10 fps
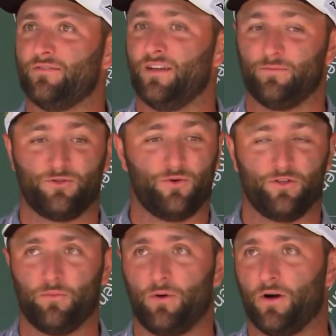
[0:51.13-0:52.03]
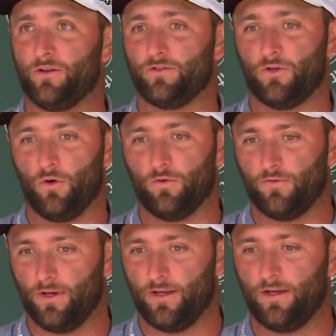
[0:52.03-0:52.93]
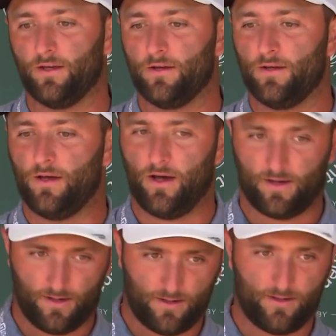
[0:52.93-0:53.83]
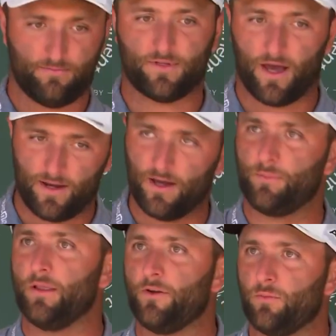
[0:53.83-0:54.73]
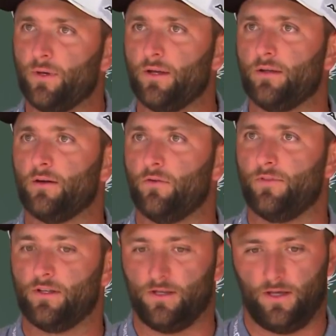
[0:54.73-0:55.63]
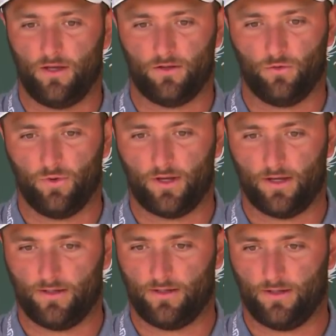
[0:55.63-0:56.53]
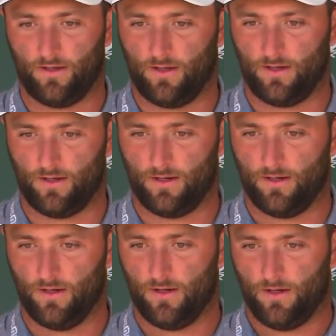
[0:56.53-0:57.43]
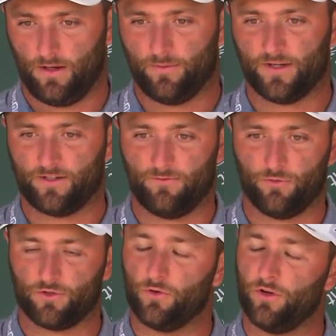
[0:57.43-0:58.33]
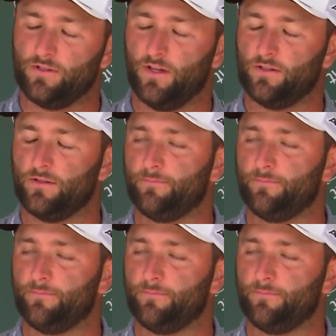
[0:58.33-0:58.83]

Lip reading: and I'm 2 under par, so hopefully I can tidy up a little bit off the tee on the weekend and give myself more scoring chances.